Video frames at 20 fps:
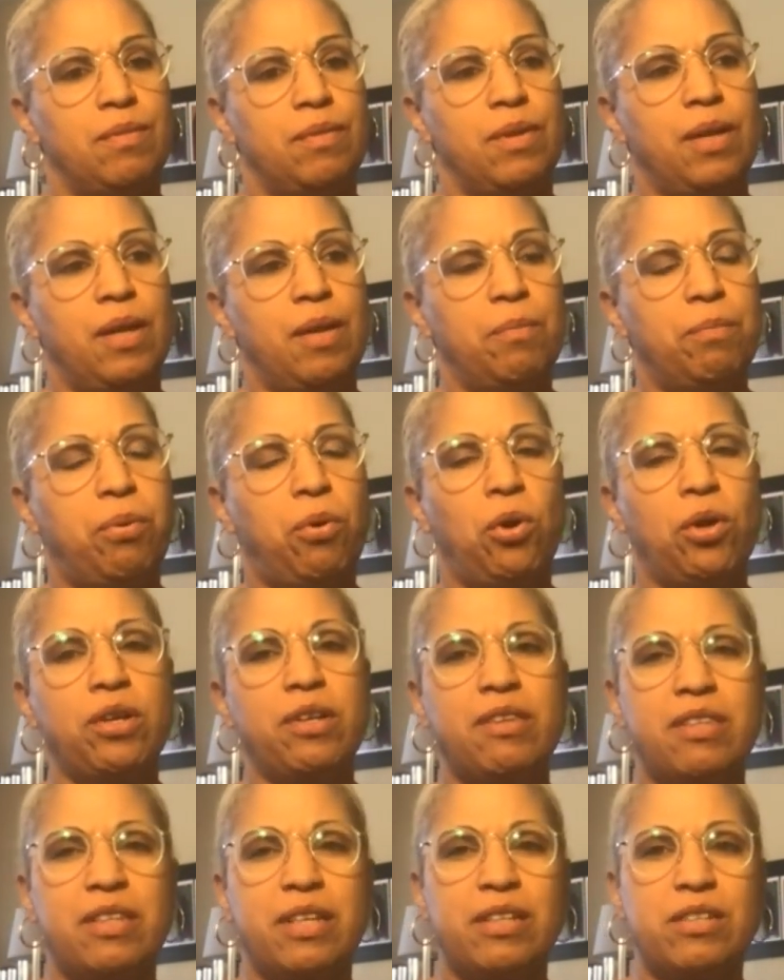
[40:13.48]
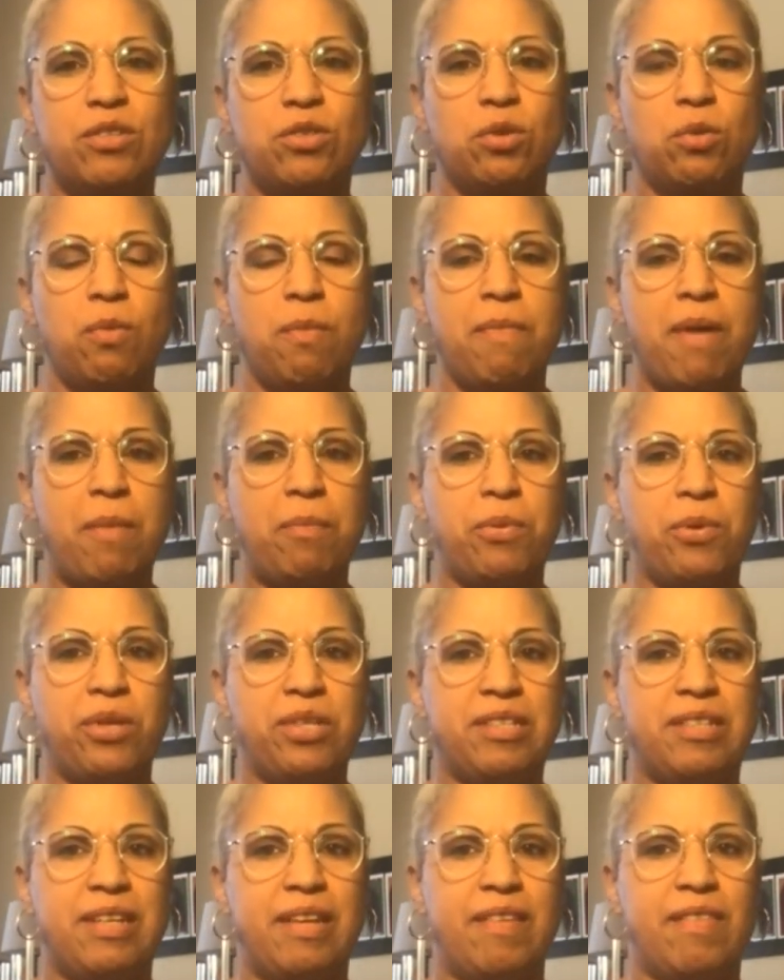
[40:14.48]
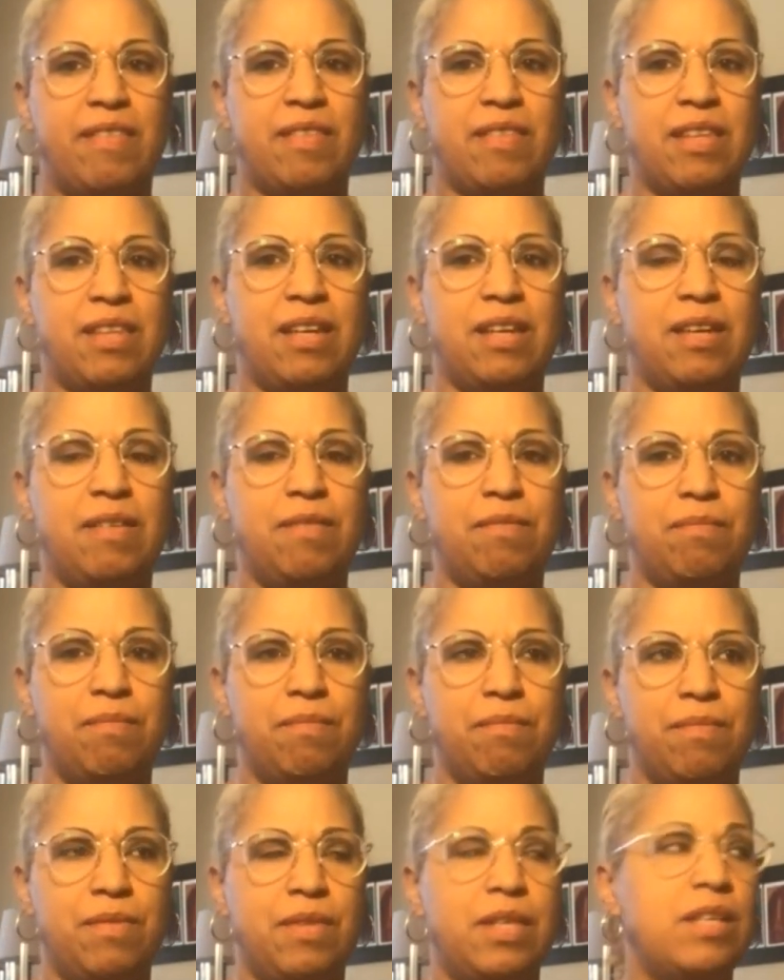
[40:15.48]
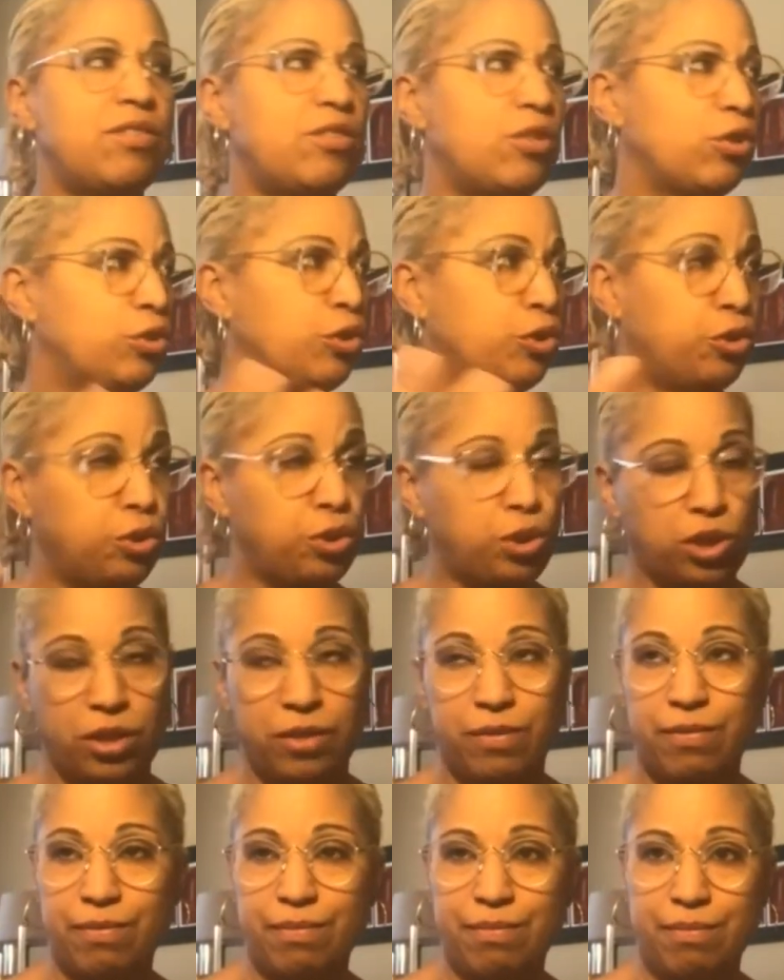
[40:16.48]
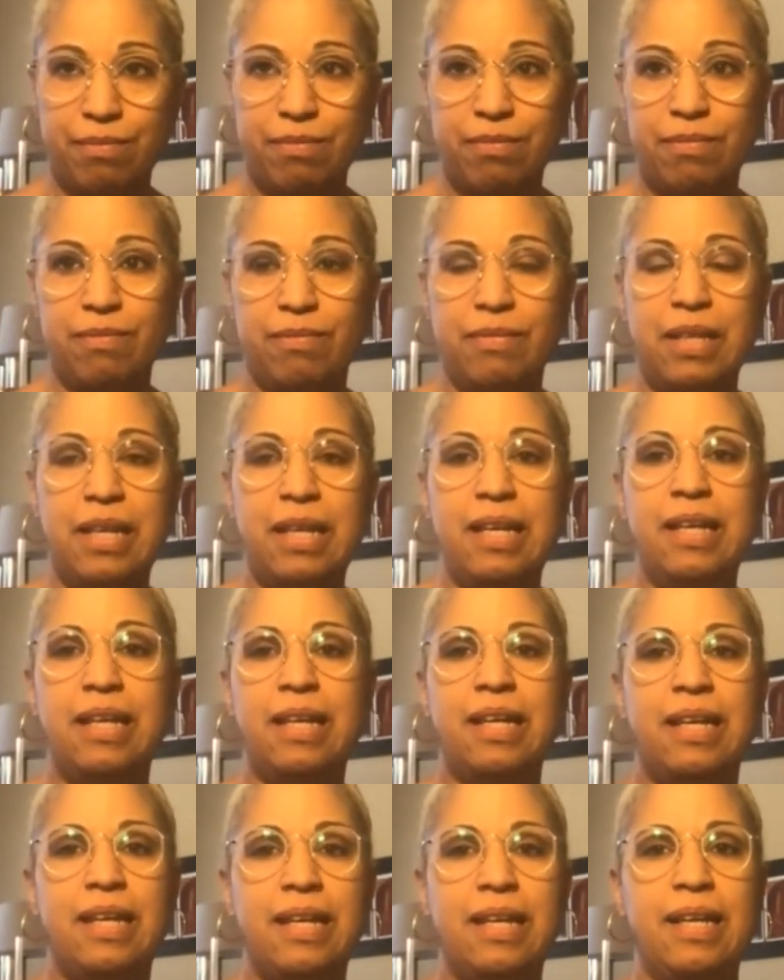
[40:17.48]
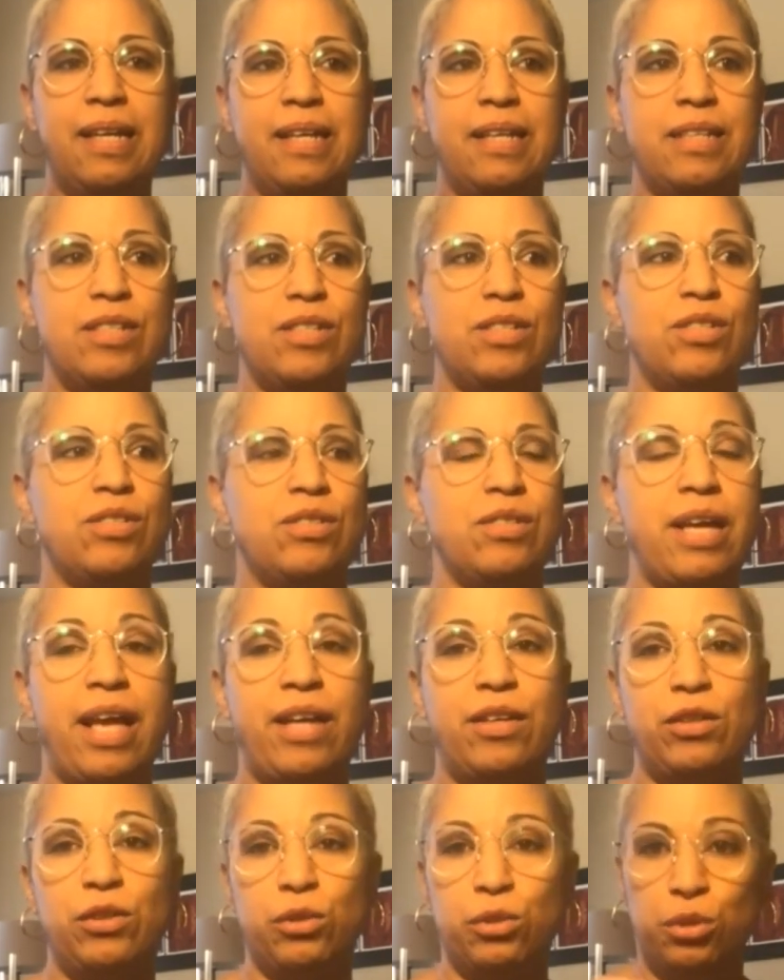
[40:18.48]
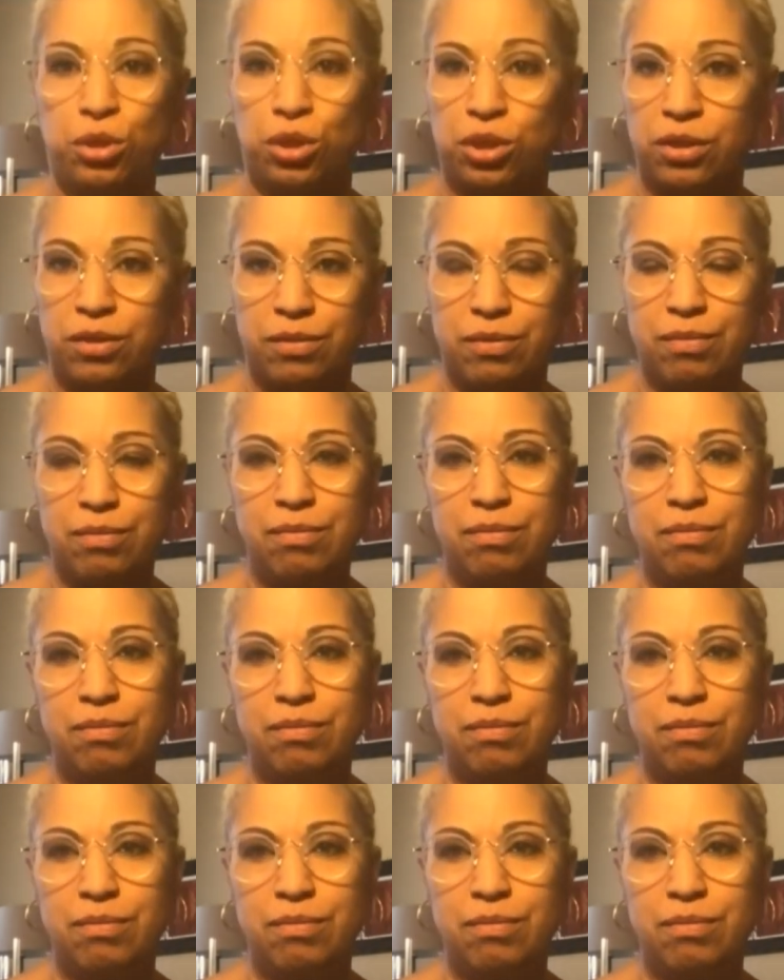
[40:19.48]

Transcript: important things to remember is that this illusion is an illusion.